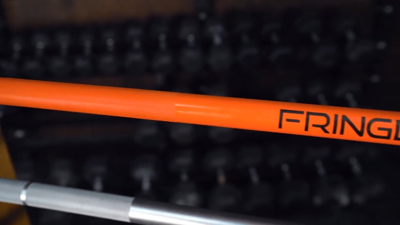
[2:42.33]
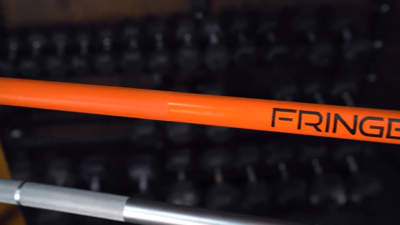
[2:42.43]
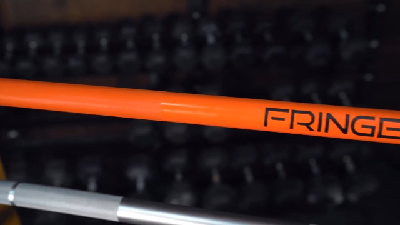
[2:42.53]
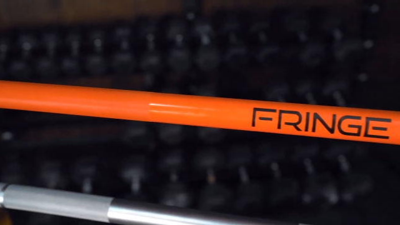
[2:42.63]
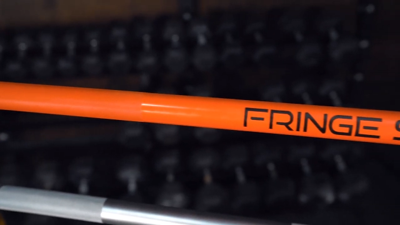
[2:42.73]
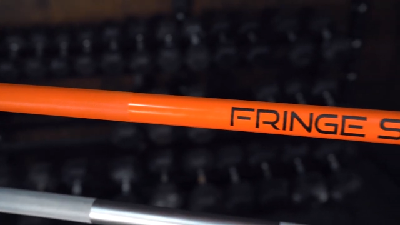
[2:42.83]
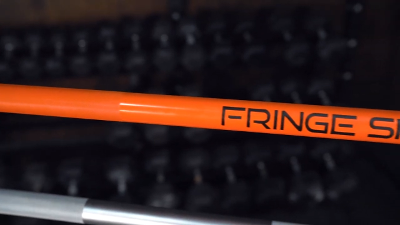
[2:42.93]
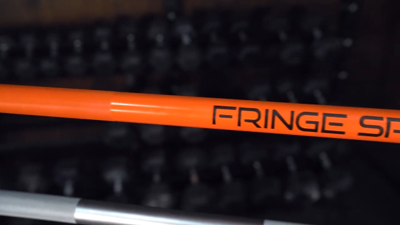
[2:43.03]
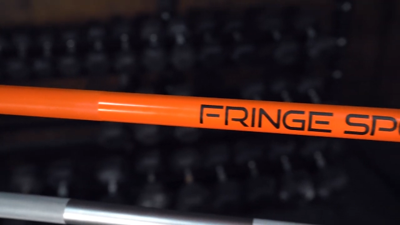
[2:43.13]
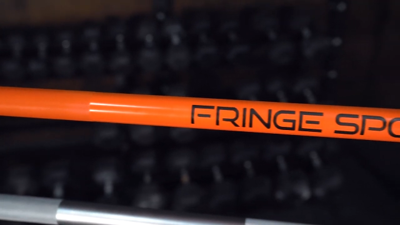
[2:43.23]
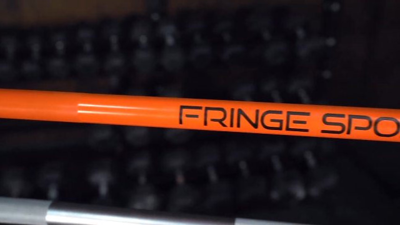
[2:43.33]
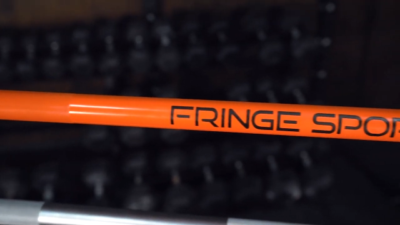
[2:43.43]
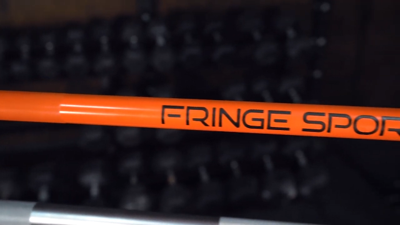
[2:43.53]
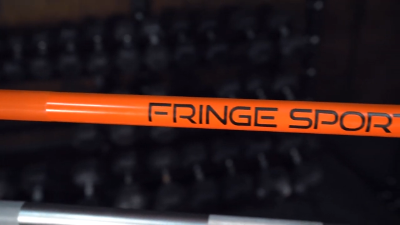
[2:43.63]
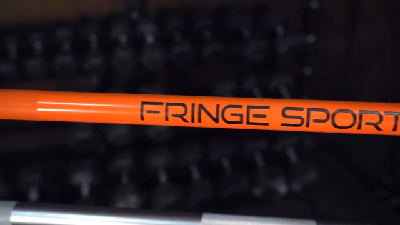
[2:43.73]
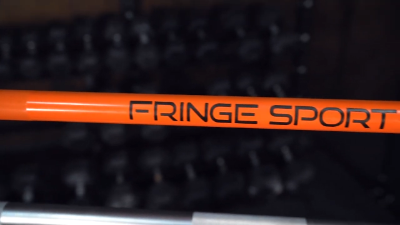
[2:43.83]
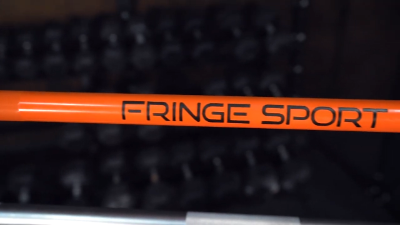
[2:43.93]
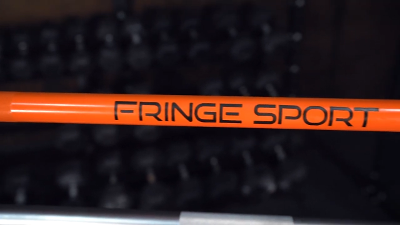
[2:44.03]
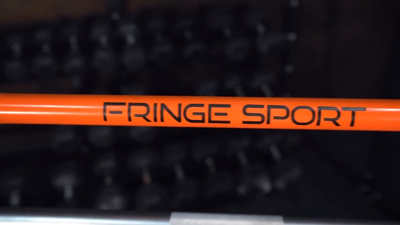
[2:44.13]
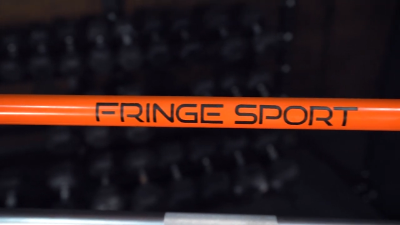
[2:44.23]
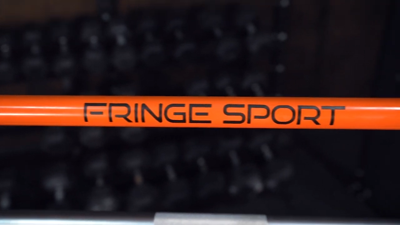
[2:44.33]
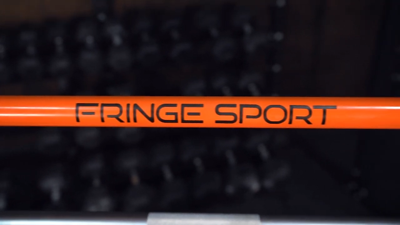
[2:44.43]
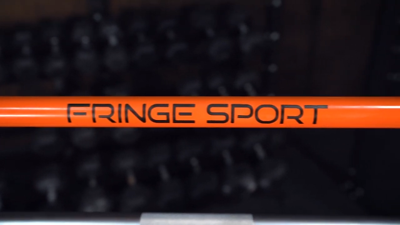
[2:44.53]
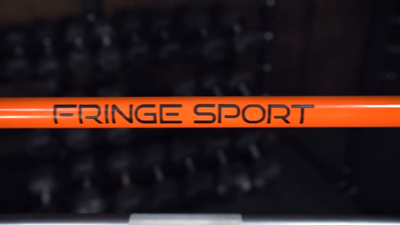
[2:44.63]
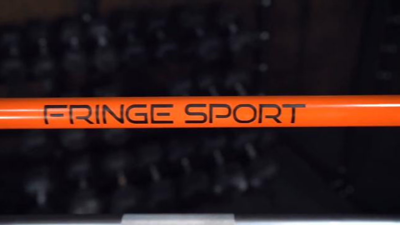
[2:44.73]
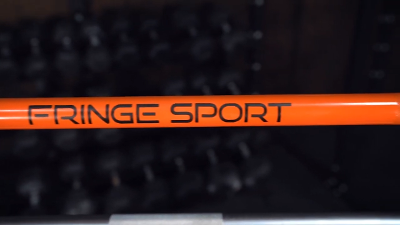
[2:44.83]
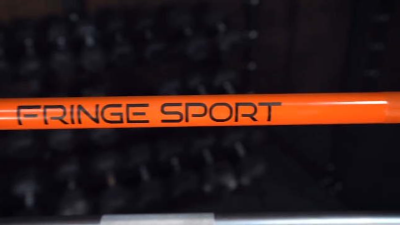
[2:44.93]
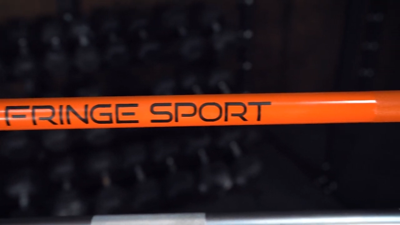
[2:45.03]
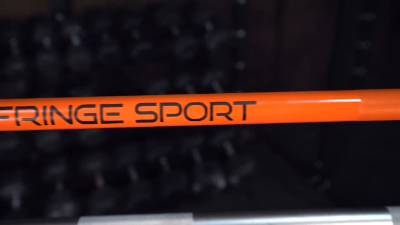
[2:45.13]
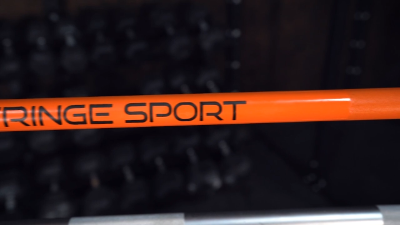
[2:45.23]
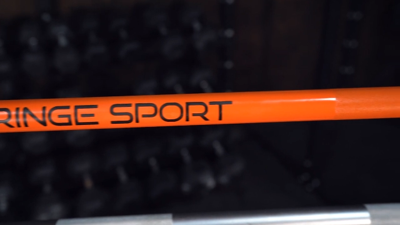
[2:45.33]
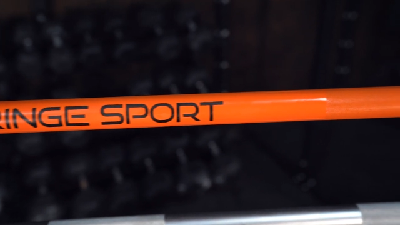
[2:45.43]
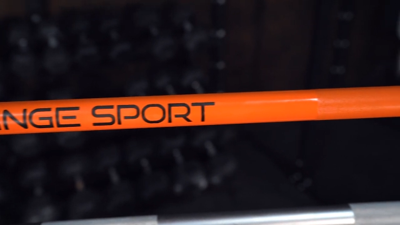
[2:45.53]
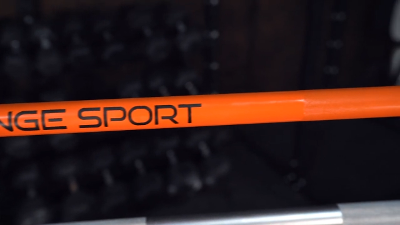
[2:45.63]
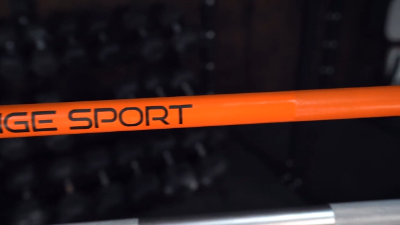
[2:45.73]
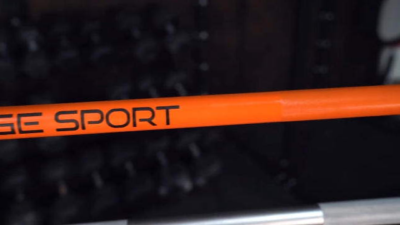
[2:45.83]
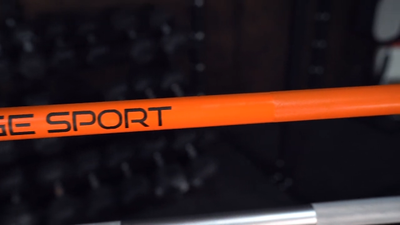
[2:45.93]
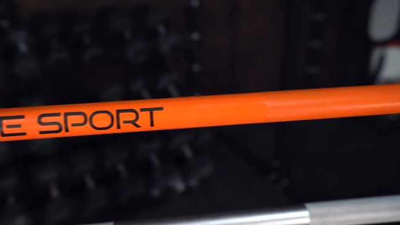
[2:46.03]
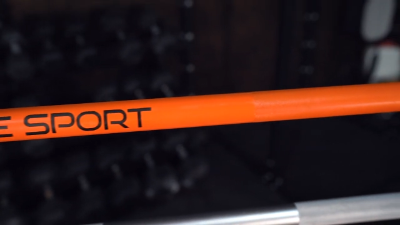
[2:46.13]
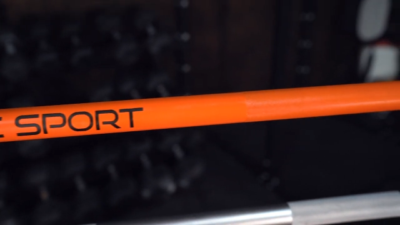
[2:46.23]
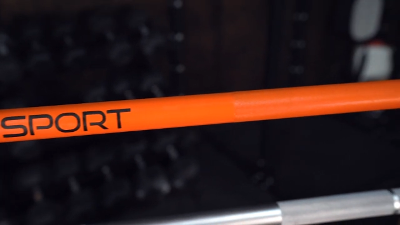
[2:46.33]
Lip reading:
[unreadable: no face in view]